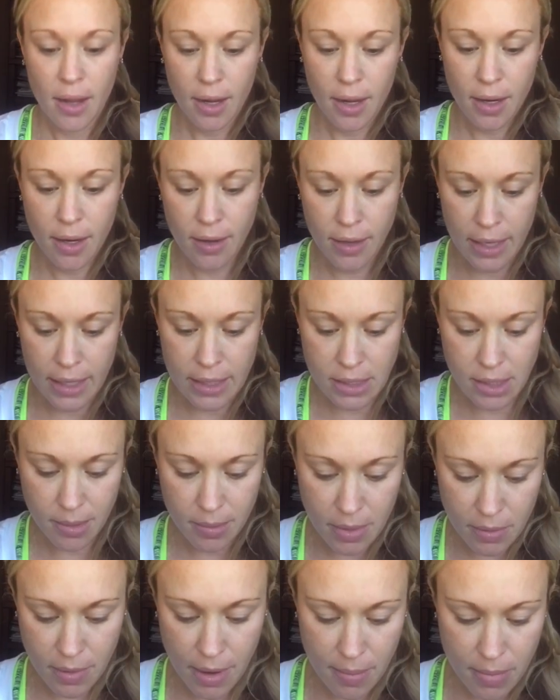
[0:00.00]
Alright, so I'm
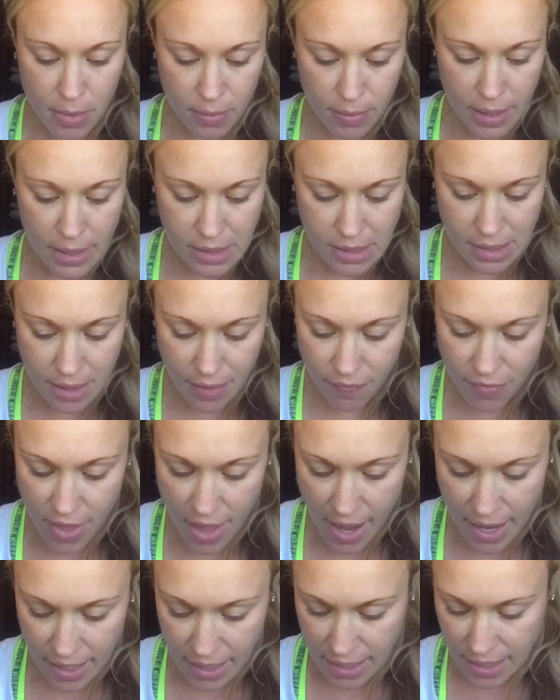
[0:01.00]
going to rub the rest of
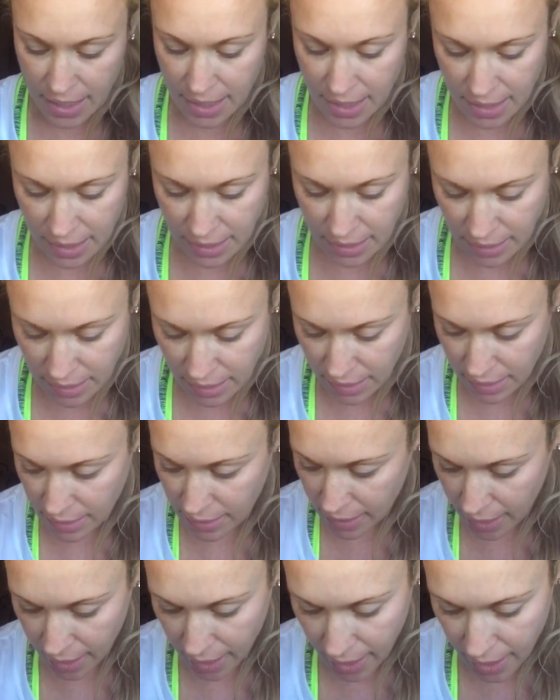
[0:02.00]
that in.
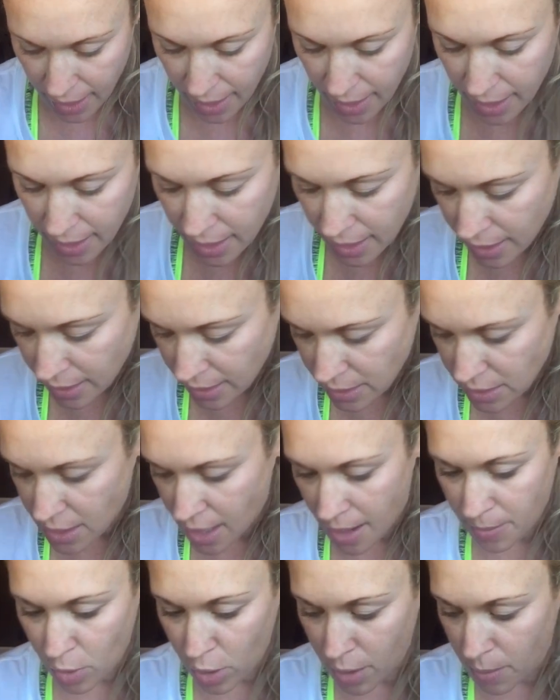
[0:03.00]
And
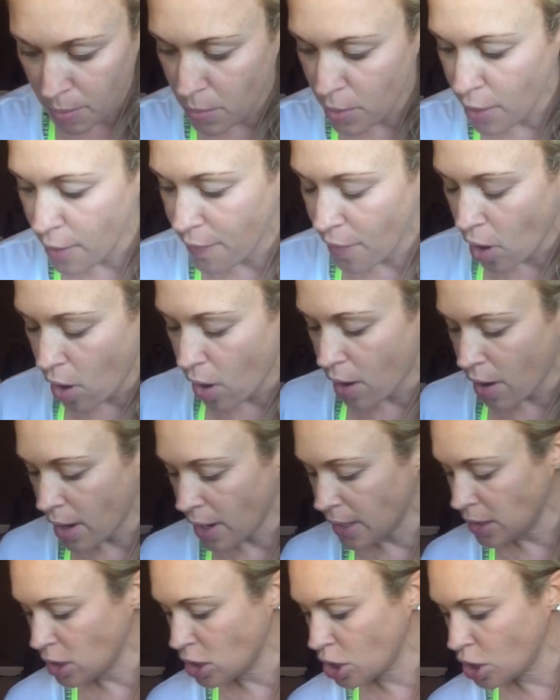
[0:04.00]
I'm going to move
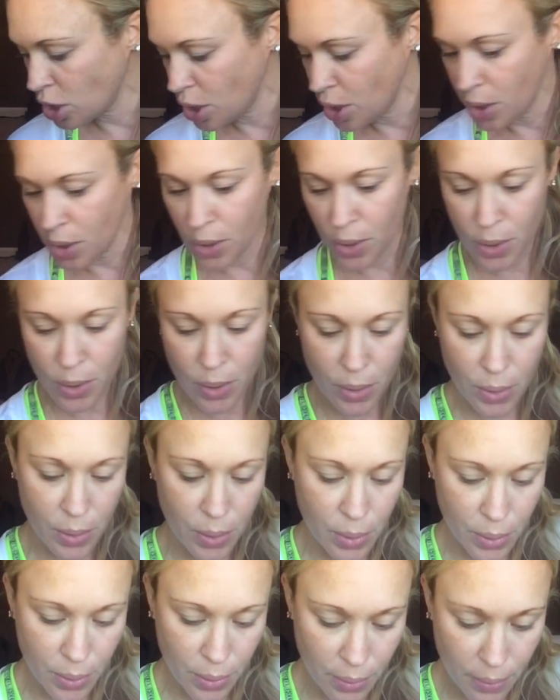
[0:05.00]
on
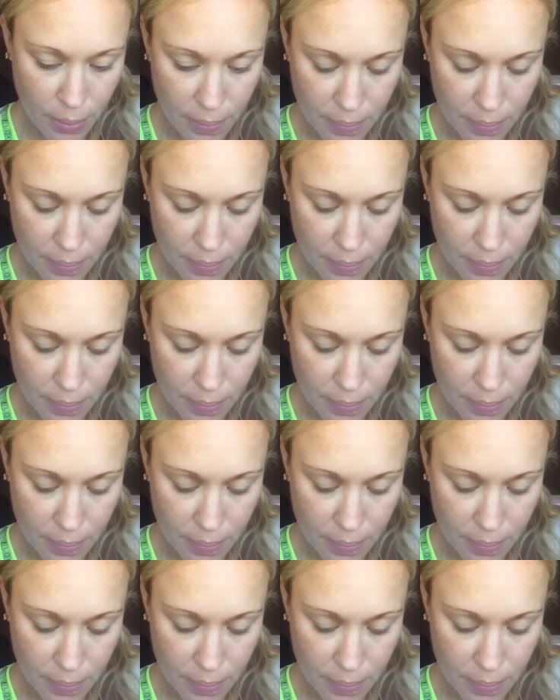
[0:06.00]
to